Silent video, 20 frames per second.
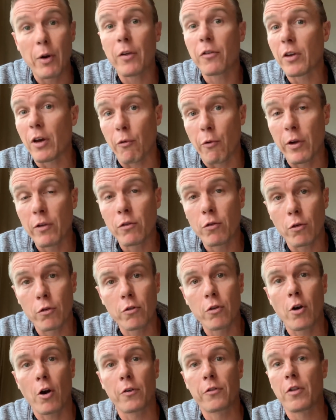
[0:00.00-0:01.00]
say resource
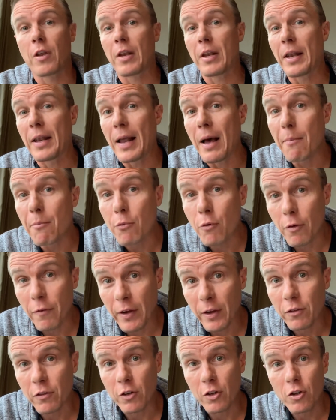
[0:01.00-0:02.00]
cost, the number of
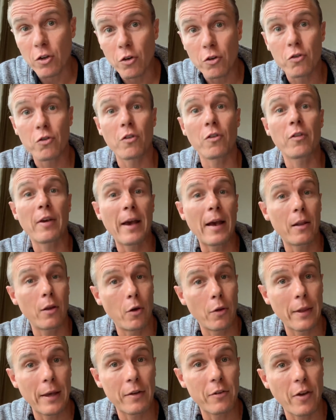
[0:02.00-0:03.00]
executions, how long
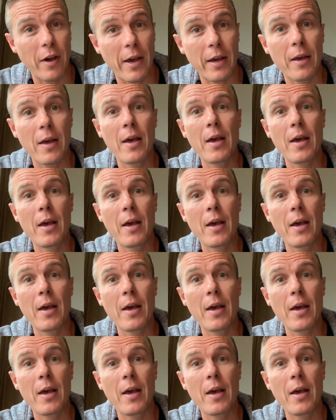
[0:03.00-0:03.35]
they take,